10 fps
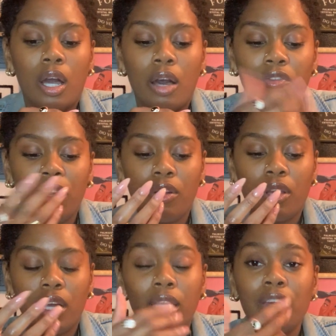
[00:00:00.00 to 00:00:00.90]
a
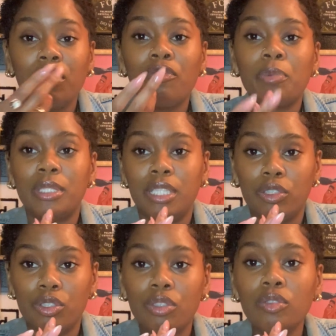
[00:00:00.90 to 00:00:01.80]
very a level of
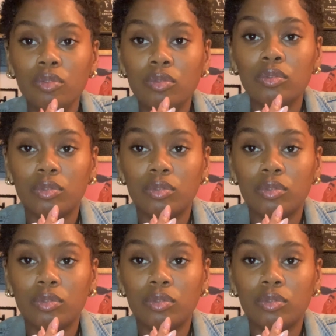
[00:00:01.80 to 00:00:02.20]
potential